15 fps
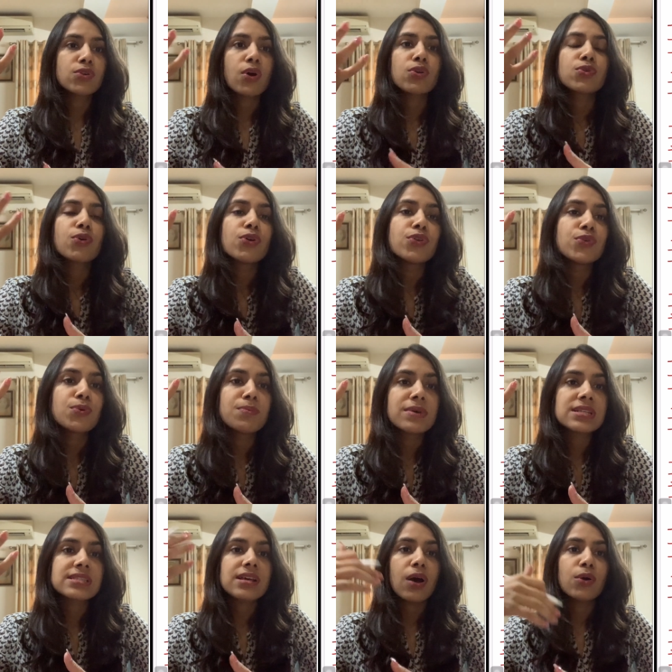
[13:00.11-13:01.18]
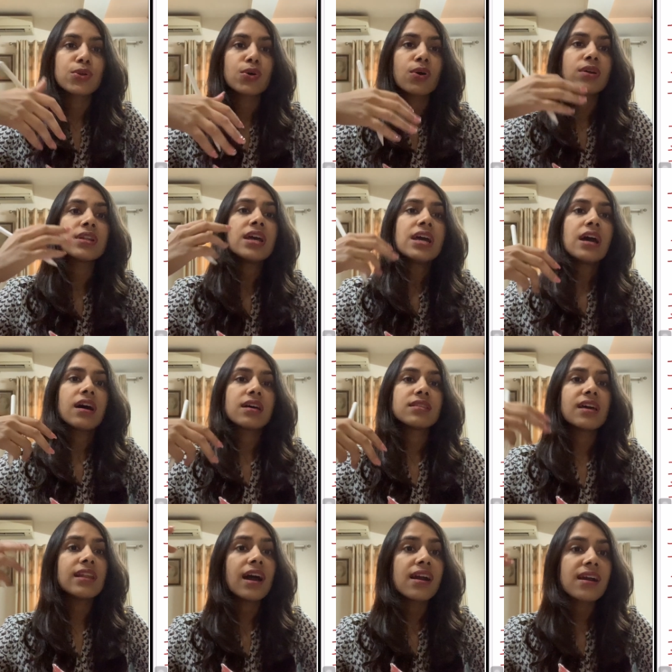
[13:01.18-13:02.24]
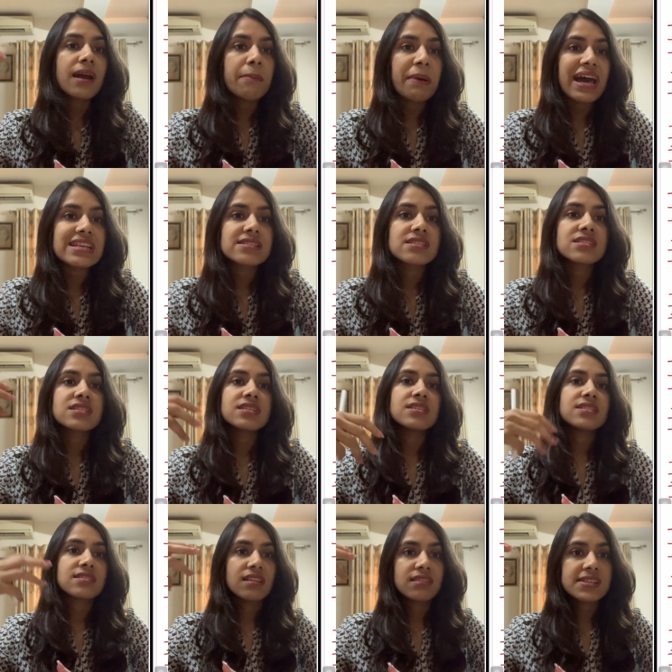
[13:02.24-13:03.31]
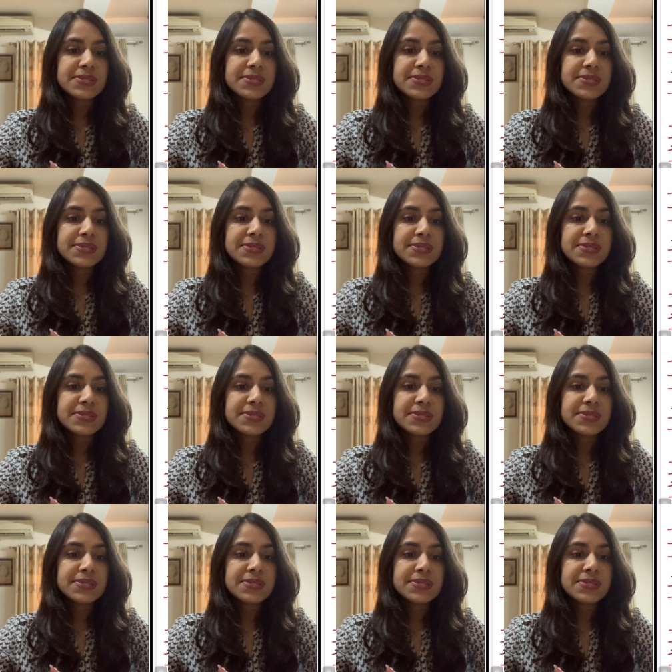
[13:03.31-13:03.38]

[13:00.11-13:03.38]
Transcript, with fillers: not going to miss out on uh, the lung capacities and the